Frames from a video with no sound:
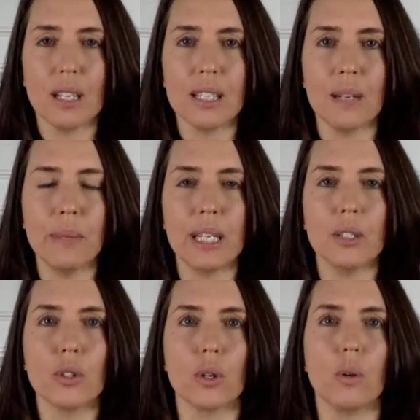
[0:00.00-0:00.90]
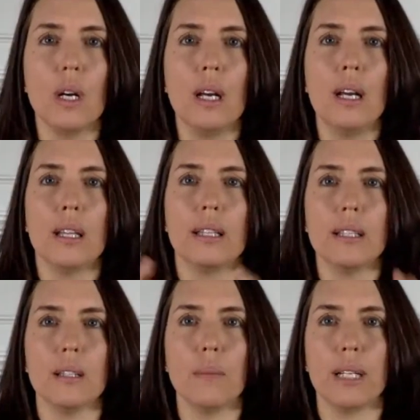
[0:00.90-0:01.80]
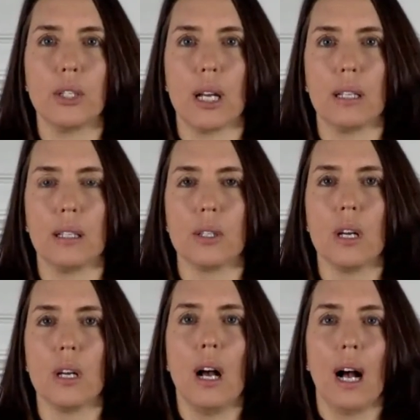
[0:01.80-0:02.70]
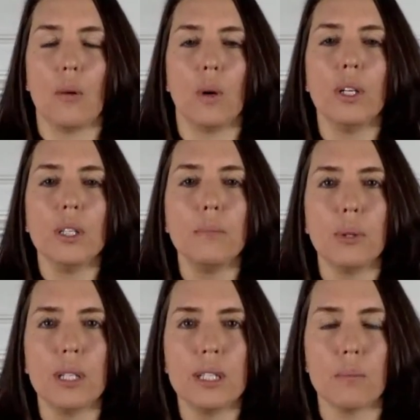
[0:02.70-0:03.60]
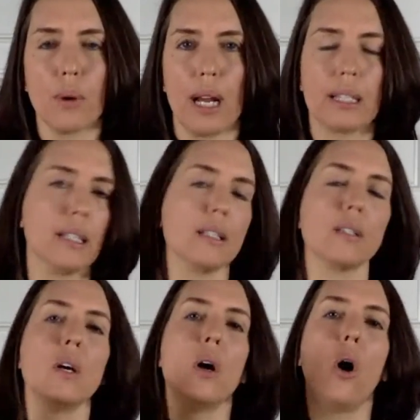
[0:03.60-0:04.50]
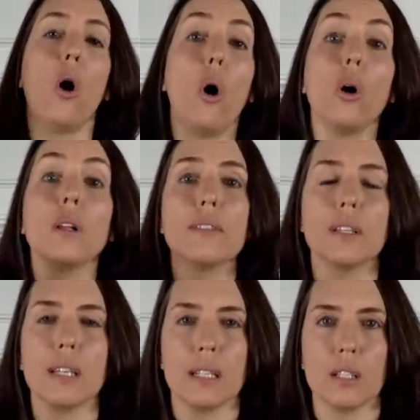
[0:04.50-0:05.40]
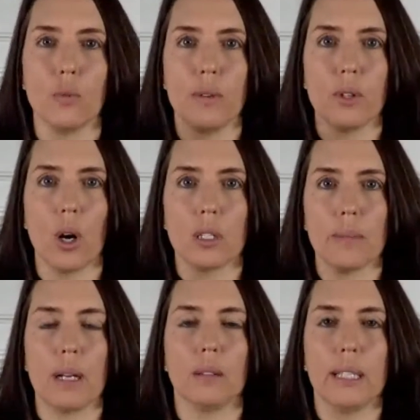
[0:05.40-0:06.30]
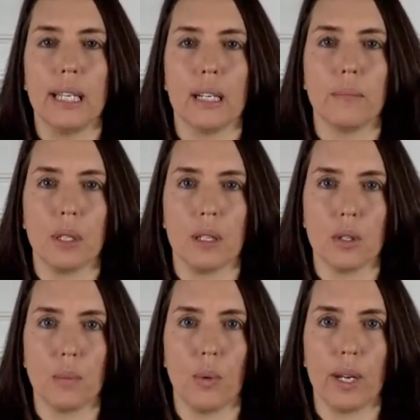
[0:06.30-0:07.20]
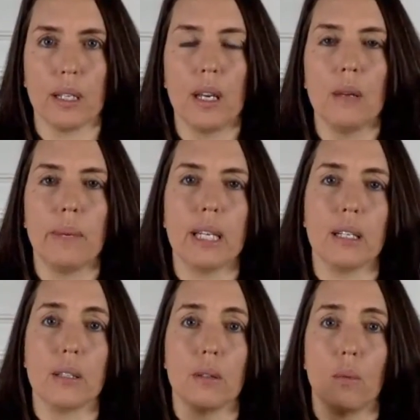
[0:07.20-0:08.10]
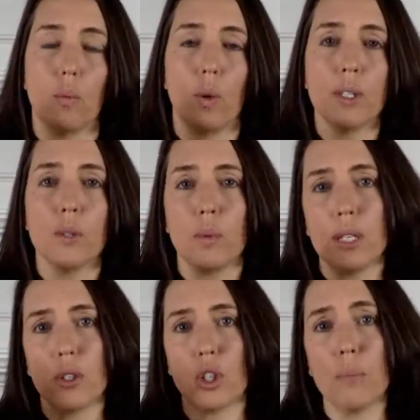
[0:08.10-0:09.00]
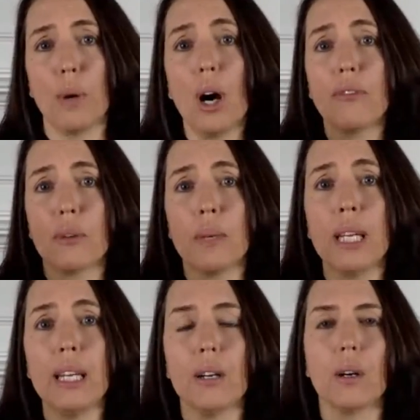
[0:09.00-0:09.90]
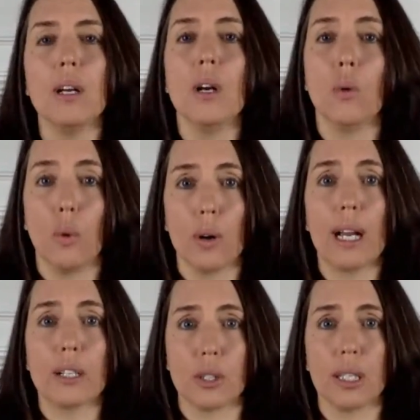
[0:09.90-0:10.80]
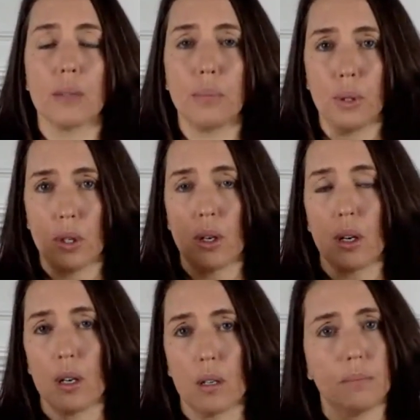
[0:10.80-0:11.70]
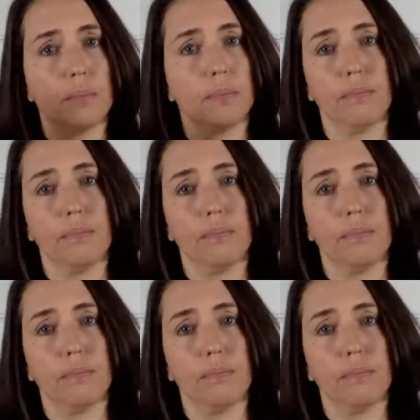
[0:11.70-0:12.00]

10 minutes. So this is my challenge. I want you to put into practice all of the things that we've talked about leading up to this point, because once we jump off from here, we're actually going to put our